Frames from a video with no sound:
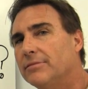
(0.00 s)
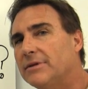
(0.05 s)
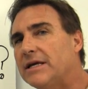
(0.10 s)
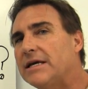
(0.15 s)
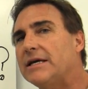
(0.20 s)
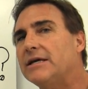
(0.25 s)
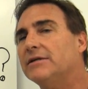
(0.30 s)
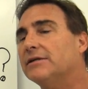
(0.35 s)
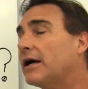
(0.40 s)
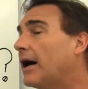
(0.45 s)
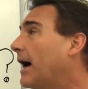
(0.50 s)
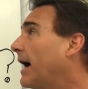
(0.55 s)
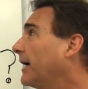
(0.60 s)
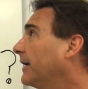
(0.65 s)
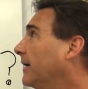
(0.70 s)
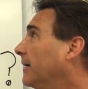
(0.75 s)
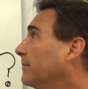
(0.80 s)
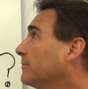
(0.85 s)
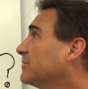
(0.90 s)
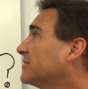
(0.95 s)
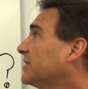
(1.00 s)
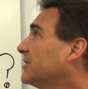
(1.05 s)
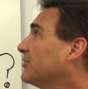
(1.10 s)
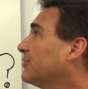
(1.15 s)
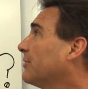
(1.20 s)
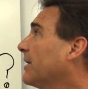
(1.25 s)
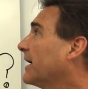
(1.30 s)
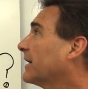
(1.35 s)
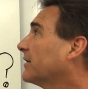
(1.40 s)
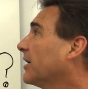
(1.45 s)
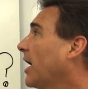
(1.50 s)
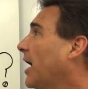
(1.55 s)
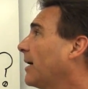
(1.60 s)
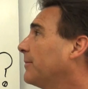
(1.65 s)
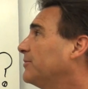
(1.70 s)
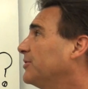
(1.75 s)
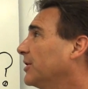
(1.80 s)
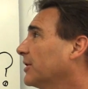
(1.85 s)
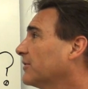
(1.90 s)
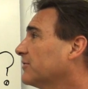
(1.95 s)
these items, indirect
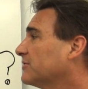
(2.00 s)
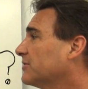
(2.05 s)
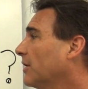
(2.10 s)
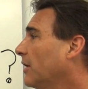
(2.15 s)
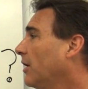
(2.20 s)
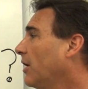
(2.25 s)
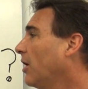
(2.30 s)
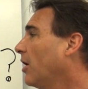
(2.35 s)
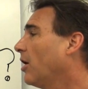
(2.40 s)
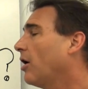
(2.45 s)
objects,